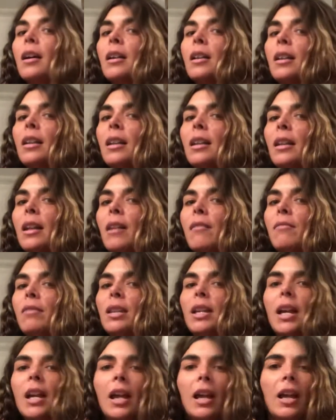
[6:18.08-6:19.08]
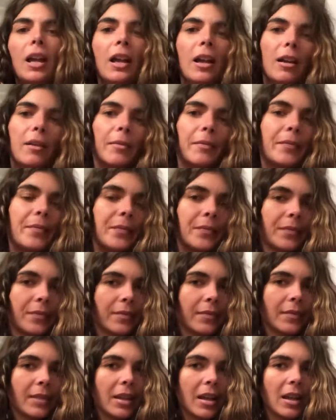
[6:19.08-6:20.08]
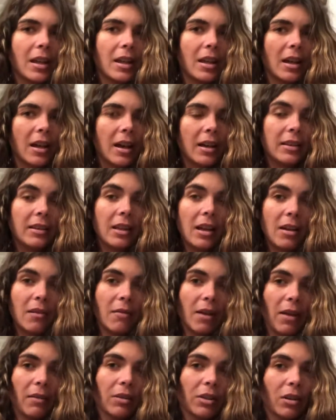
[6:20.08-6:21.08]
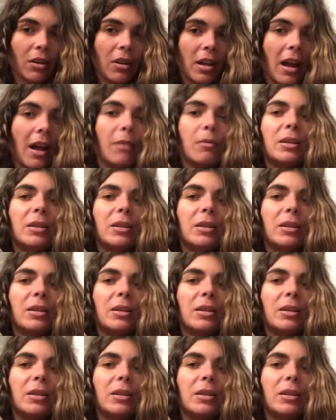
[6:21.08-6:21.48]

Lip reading: lovely. I